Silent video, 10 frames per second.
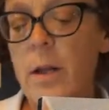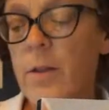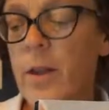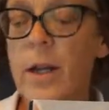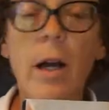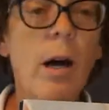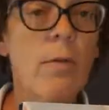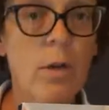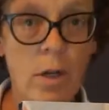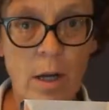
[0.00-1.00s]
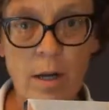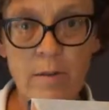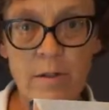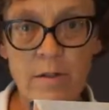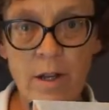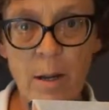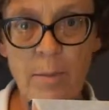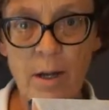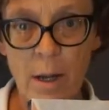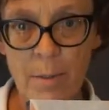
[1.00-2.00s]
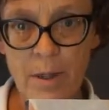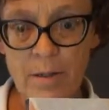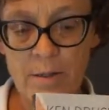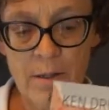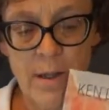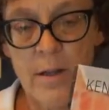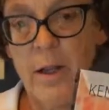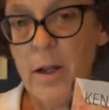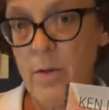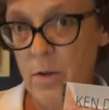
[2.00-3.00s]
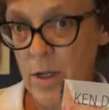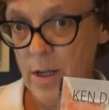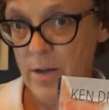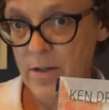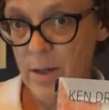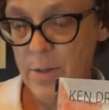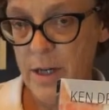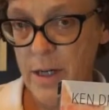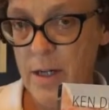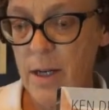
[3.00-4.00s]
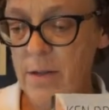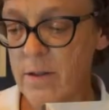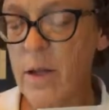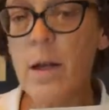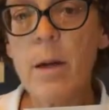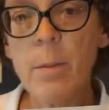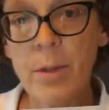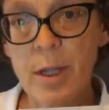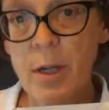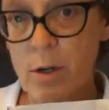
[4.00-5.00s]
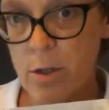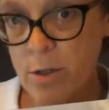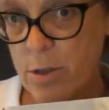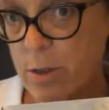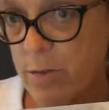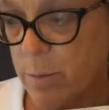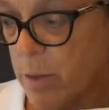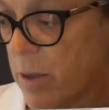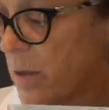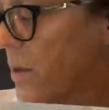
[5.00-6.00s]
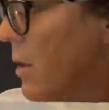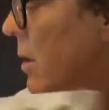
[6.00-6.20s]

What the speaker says: They cover a lot of the same topics, and they cover a lot of the same techniques, but they are 2 different books.